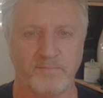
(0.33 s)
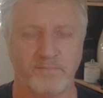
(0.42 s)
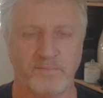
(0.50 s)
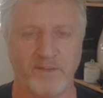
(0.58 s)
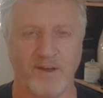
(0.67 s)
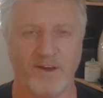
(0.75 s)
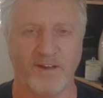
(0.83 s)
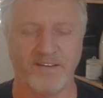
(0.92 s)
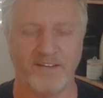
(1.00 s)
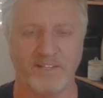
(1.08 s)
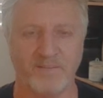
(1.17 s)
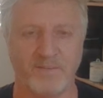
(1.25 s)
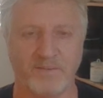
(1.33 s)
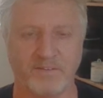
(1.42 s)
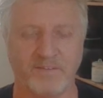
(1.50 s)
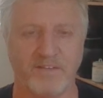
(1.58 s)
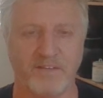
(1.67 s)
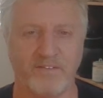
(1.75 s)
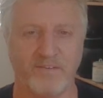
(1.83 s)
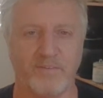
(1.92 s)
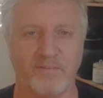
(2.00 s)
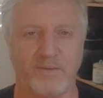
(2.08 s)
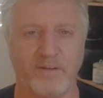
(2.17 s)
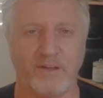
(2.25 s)
Hi, Dennis Bills here
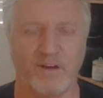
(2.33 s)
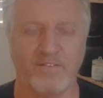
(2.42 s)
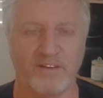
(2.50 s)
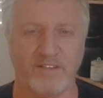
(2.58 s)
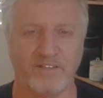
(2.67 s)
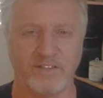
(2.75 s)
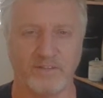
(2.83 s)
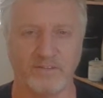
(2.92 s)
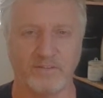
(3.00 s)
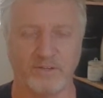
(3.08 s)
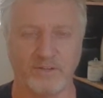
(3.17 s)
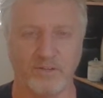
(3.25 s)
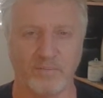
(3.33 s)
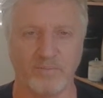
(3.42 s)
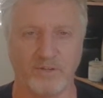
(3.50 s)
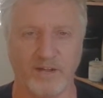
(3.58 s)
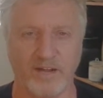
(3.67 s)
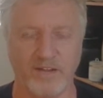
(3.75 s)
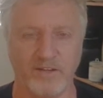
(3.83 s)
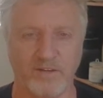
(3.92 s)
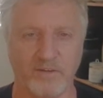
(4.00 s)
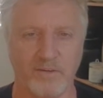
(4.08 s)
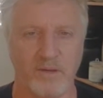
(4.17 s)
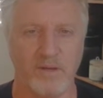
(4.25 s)
from
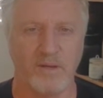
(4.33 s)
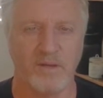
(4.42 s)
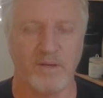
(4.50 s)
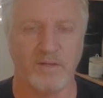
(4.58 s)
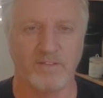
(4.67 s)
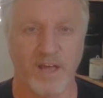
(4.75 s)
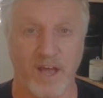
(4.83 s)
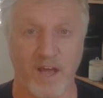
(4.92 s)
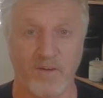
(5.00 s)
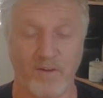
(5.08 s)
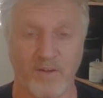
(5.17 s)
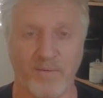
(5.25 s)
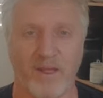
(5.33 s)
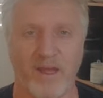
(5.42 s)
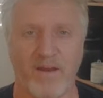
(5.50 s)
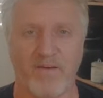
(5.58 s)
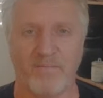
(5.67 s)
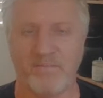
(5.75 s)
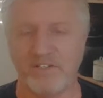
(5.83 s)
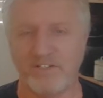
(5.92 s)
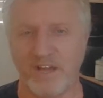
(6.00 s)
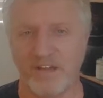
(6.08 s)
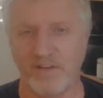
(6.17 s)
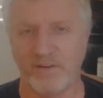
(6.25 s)
life-skills.com.au. So here we are at
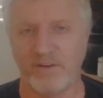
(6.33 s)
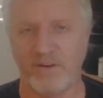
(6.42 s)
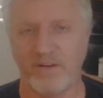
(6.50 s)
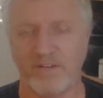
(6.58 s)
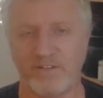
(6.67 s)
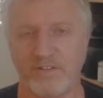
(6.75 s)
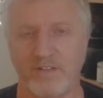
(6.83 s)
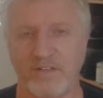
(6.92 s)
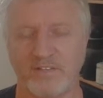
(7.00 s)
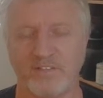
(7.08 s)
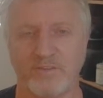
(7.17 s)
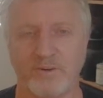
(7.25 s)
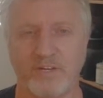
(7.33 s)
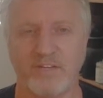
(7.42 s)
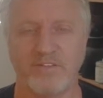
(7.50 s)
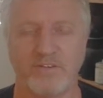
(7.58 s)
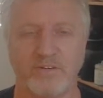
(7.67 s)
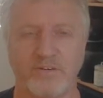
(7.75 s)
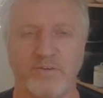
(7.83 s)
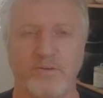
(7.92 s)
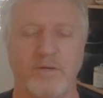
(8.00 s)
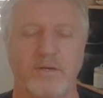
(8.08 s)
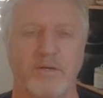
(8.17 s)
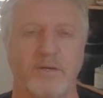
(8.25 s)
mid-January 2022.
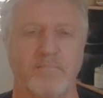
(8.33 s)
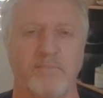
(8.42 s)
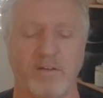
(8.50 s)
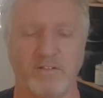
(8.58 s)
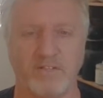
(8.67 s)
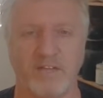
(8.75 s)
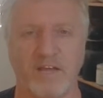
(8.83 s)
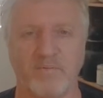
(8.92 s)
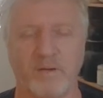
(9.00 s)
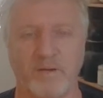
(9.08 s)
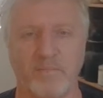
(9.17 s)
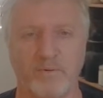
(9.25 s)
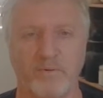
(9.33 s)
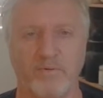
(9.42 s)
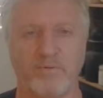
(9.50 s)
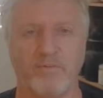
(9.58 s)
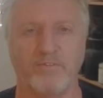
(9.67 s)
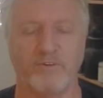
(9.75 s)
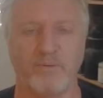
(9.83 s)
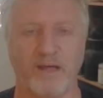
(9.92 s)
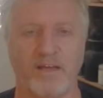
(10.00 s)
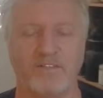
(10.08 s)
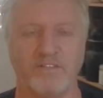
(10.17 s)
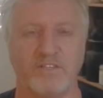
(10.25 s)
Most of the young people from
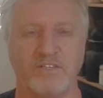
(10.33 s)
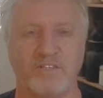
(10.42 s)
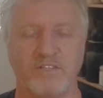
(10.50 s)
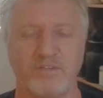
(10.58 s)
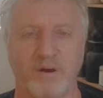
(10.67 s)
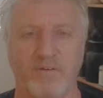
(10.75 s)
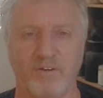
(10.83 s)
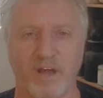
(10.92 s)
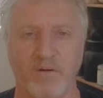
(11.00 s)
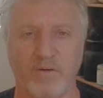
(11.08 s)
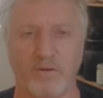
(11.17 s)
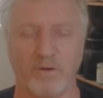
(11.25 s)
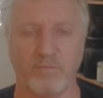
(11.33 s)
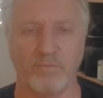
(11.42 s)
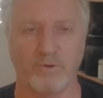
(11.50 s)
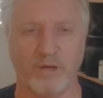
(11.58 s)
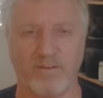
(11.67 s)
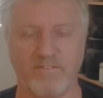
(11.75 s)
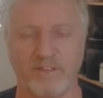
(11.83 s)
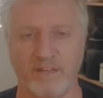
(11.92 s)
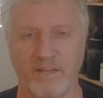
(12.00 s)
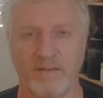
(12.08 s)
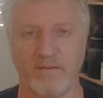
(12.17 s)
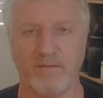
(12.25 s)
last year's Year 12 cohort would have
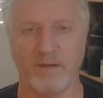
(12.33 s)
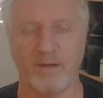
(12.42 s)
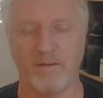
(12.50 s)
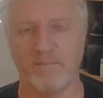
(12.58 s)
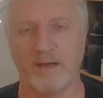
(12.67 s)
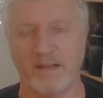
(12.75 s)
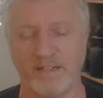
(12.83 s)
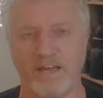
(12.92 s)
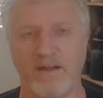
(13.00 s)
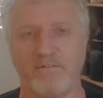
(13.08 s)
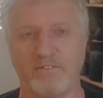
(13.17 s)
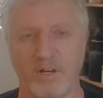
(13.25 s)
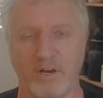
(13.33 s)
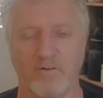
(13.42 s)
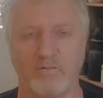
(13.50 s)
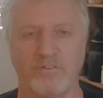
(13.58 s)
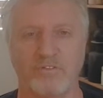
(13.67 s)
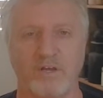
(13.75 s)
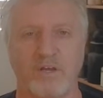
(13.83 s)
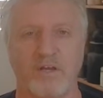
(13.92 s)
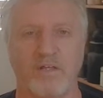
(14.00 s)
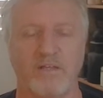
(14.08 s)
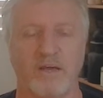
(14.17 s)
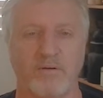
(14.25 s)
their ATAR results.
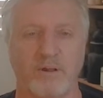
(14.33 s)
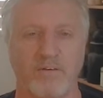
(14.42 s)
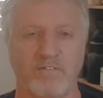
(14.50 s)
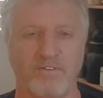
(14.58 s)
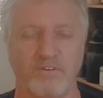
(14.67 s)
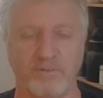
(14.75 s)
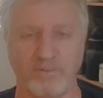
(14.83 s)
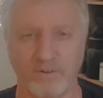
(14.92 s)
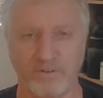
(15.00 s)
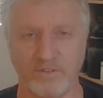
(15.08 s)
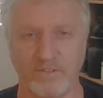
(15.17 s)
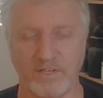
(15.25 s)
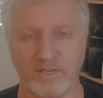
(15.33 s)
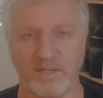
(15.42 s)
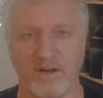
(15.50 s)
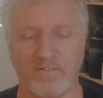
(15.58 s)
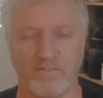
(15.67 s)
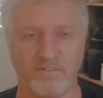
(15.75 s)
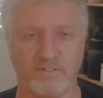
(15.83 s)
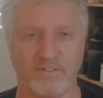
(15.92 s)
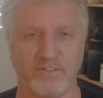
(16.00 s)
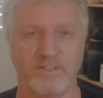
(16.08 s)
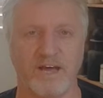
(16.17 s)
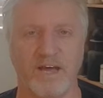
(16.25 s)
They would have university offers on
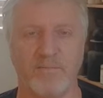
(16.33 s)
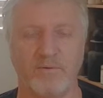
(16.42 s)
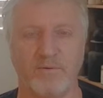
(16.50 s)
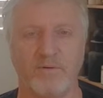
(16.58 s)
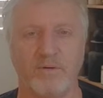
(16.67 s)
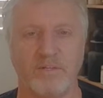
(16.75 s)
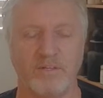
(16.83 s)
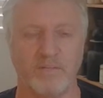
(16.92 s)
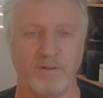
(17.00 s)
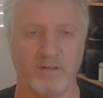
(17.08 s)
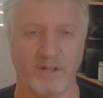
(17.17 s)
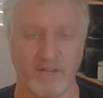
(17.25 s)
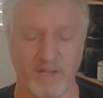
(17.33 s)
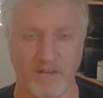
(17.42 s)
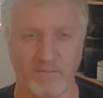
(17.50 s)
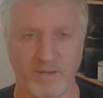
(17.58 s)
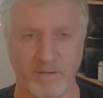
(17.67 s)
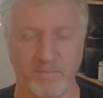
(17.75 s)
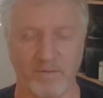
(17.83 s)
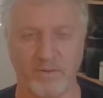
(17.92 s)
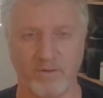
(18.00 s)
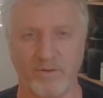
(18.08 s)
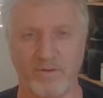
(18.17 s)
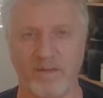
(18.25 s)
the table. There'd be a lot of young people
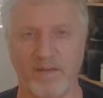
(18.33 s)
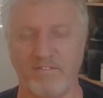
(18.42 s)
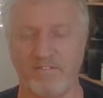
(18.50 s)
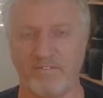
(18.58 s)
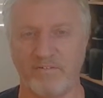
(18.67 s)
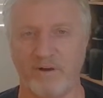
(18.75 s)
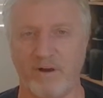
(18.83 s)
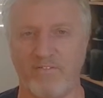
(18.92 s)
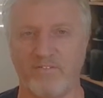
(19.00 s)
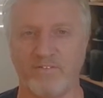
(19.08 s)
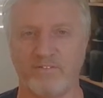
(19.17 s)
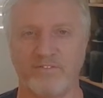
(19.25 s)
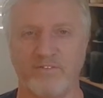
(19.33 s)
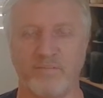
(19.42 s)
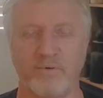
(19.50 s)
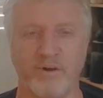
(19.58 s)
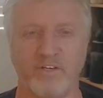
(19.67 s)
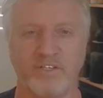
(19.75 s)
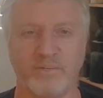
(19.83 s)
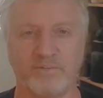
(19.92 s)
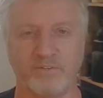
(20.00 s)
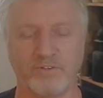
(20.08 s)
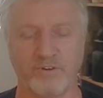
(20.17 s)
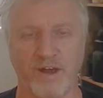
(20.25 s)
who'd have offers for apprenticeships
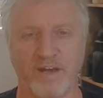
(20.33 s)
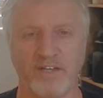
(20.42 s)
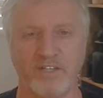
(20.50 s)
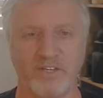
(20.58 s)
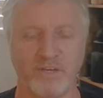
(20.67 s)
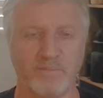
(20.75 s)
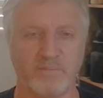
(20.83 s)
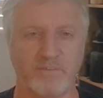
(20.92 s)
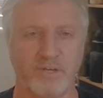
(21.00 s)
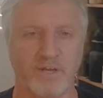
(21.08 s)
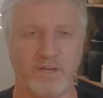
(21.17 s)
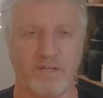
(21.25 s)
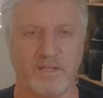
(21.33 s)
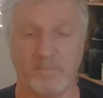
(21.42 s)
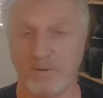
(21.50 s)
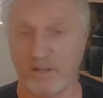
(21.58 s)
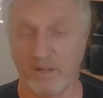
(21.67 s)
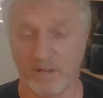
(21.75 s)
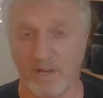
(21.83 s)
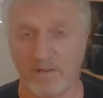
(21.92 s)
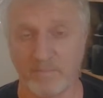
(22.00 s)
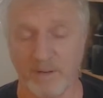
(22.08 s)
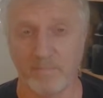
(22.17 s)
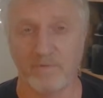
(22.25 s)
or traineeships. There'd be a lot of young
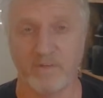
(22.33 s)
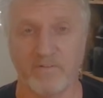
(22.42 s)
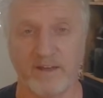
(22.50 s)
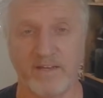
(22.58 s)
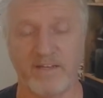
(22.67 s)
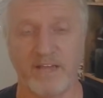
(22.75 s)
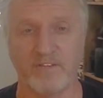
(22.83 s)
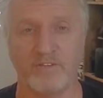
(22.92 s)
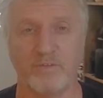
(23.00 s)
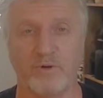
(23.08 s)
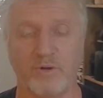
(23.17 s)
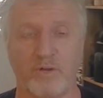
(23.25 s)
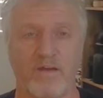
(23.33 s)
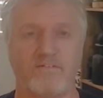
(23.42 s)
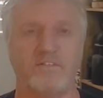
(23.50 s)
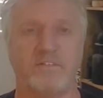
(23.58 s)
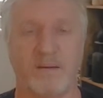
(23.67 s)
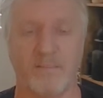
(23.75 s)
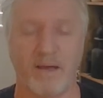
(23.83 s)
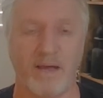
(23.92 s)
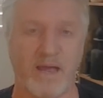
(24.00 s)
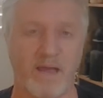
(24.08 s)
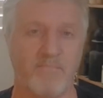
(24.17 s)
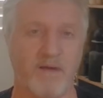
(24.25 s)
people that have had casual work over summer
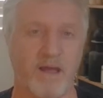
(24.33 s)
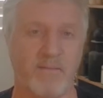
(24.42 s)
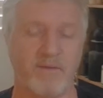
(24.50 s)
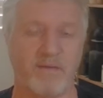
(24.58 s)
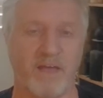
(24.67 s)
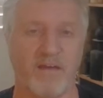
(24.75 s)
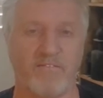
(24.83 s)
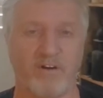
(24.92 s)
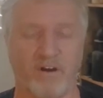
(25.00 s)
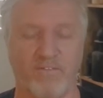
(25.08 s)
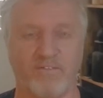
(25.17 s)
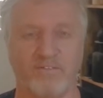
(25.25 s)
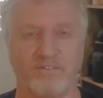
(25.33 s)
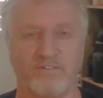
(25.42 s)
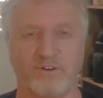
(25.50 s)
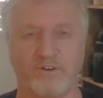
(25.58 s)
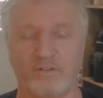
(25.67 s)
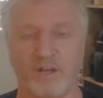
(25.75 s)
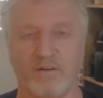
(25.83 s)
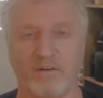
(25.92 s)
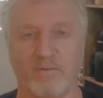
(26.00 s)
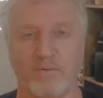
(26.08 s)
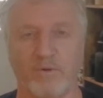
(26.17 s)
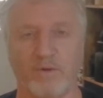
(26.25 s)
and maybe have offers of
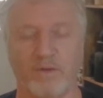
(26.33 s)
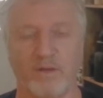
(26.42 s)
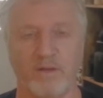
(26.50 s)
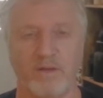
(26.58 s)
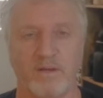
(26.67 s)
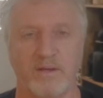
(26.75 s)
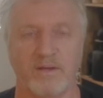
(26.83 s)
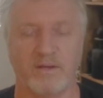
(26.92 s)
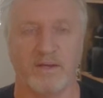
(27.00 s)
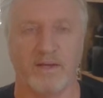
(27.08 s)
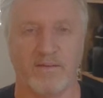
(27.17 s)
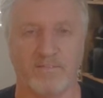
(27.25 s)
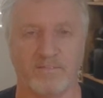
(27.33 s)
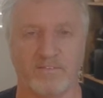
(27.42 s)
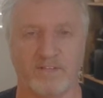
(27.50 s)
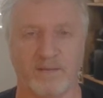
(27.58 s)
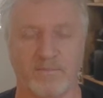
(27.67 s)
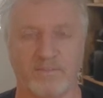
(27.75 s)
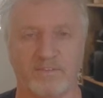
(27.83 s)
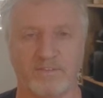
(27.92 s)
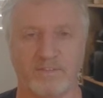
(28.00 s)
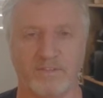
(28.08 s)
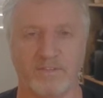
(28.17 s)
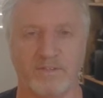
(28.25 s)
ongoing work after
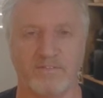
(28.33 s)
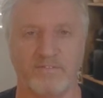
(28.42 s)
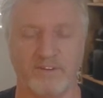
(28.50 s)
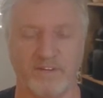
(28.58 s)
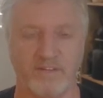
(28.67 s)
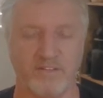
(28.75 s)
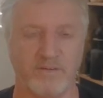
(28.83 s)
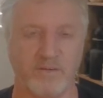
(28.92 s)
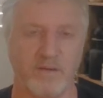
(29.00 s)
summer's finished.